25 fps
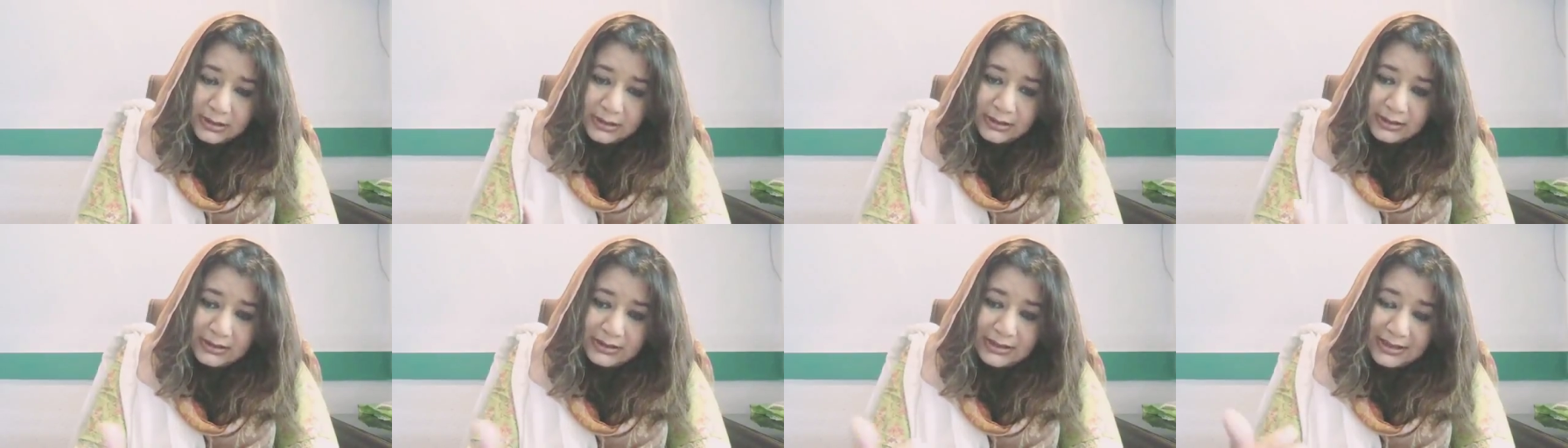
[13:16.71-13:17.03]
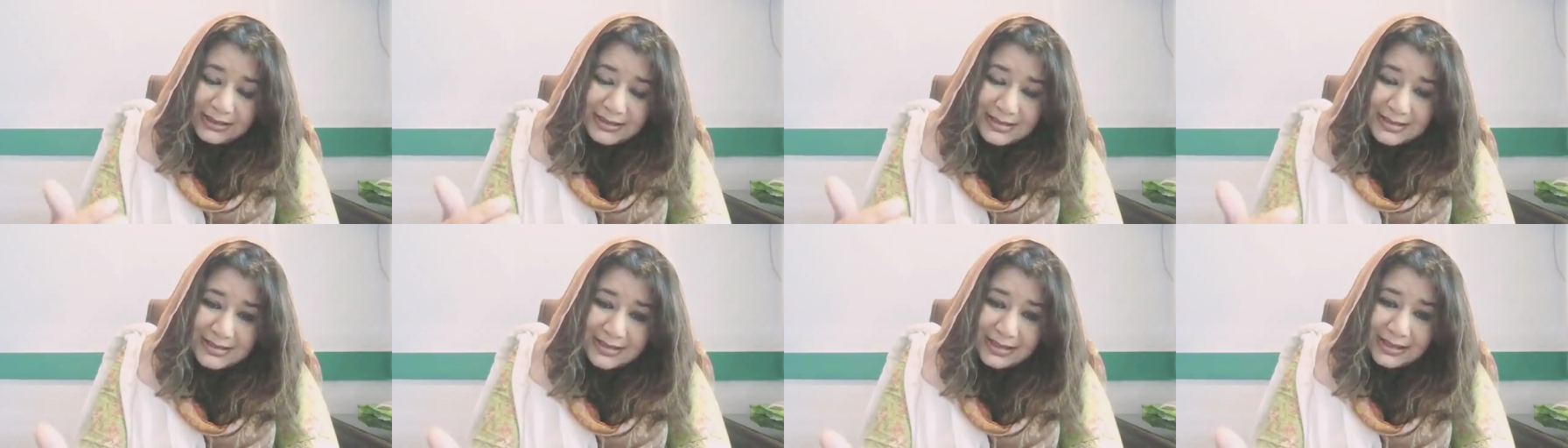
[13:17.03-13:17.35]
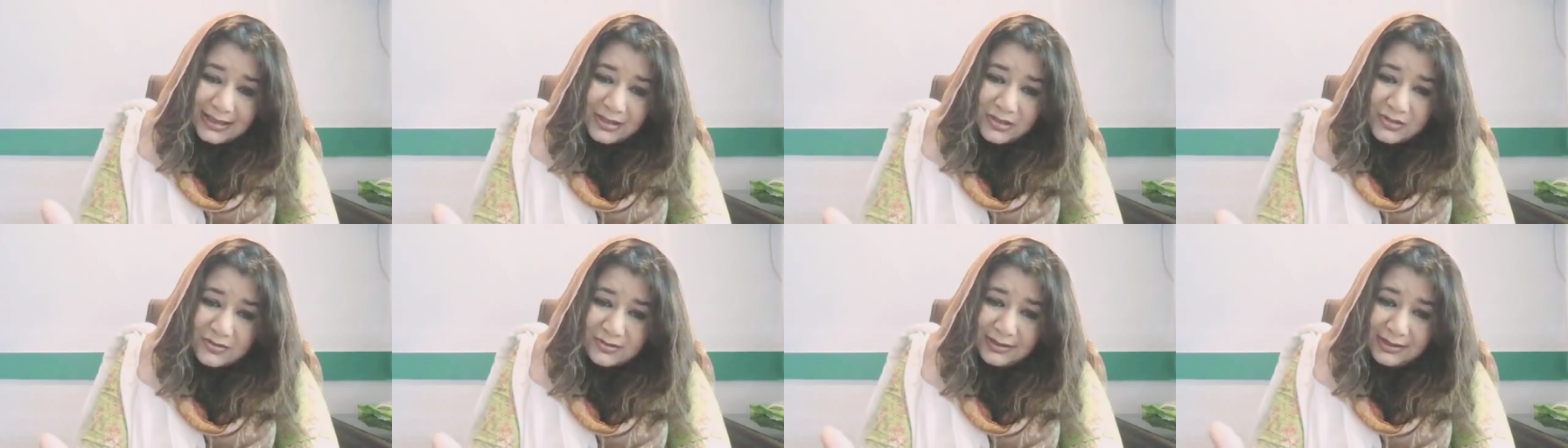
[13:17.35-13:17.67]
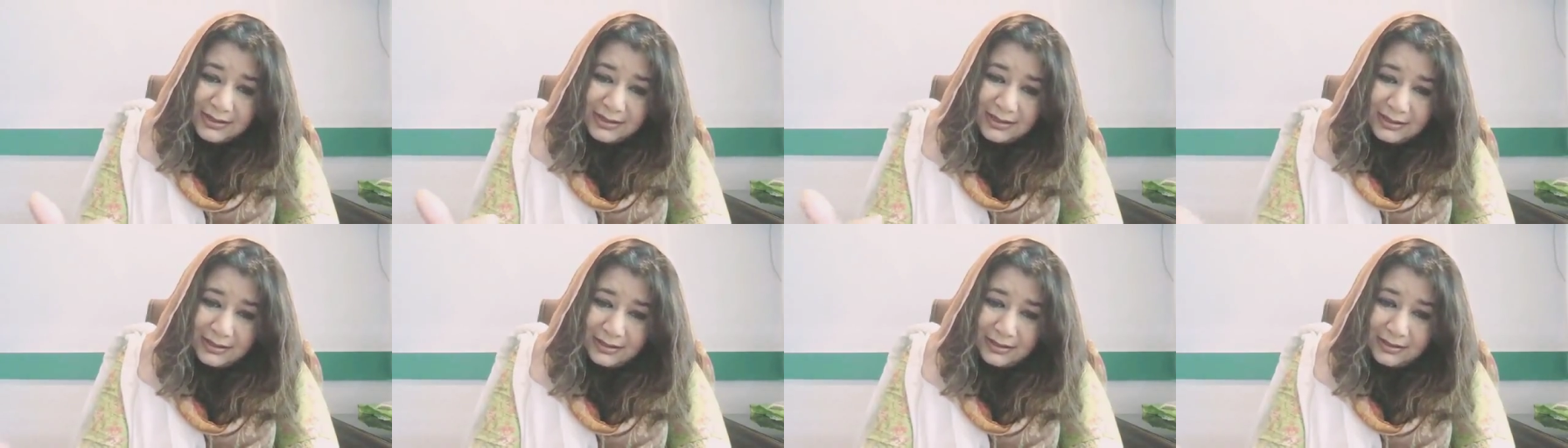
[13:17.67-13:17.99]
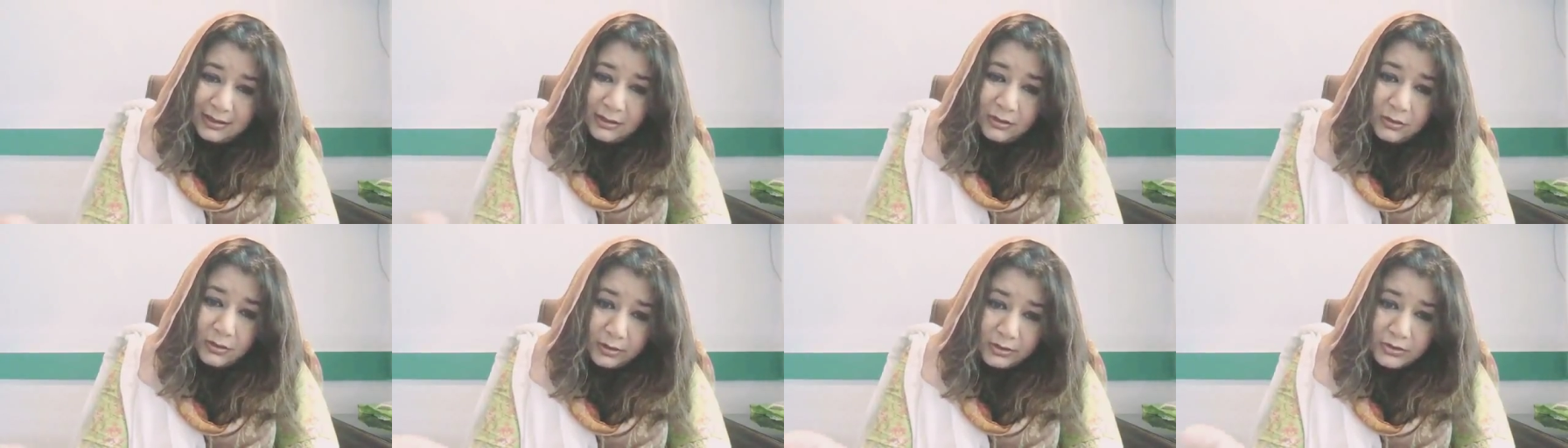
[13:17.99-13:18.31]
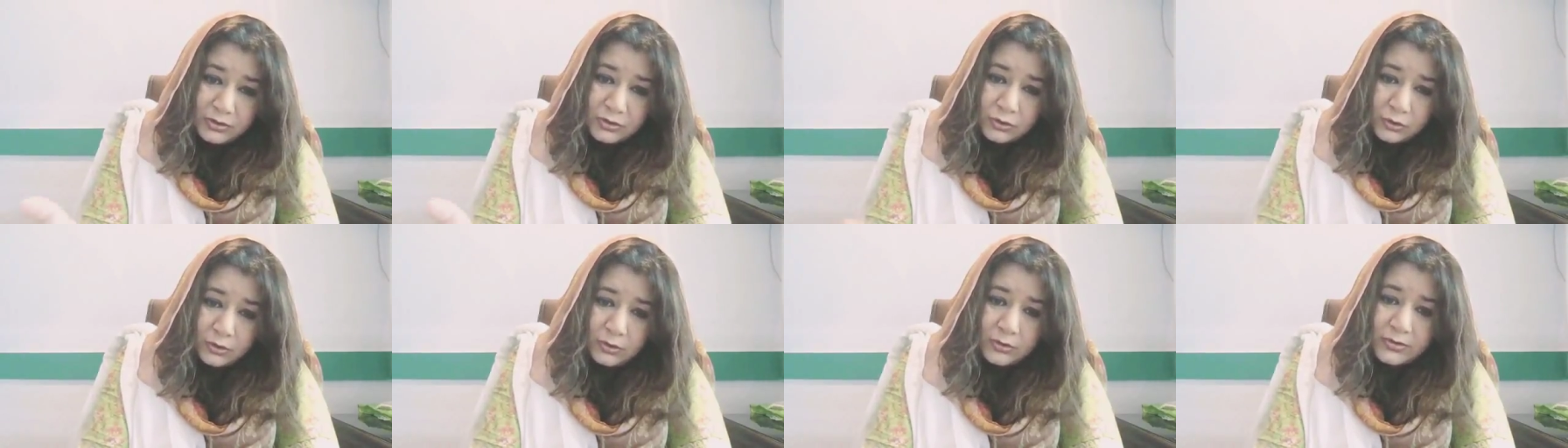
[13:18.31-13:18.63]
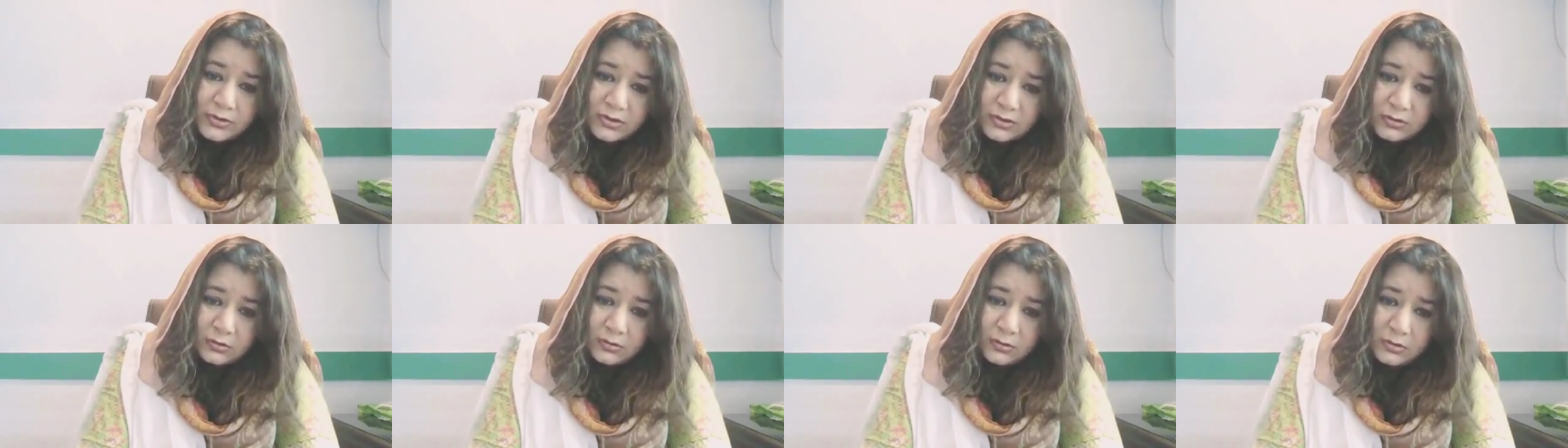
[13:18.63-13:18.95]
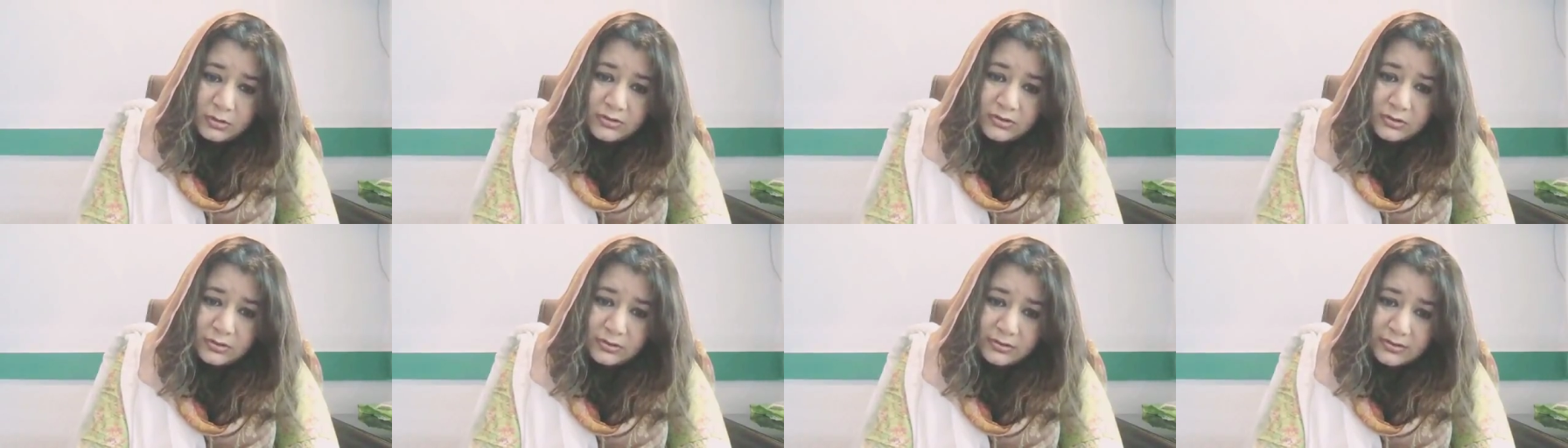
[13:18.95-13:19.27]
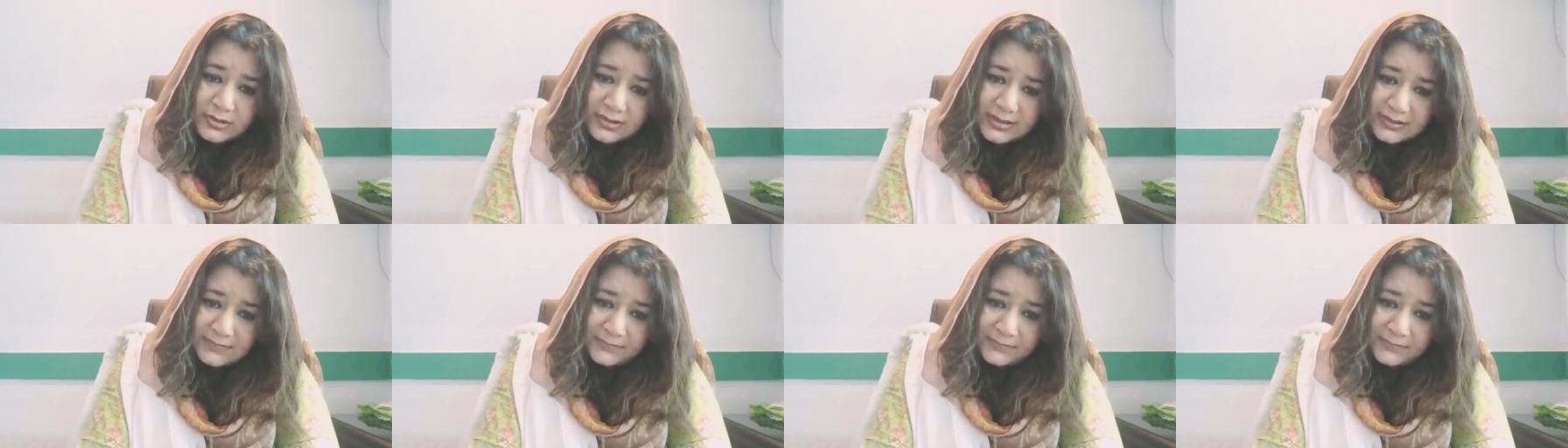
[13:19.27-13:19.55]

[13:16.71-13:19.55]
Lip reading: that is actually killing not your soldiers,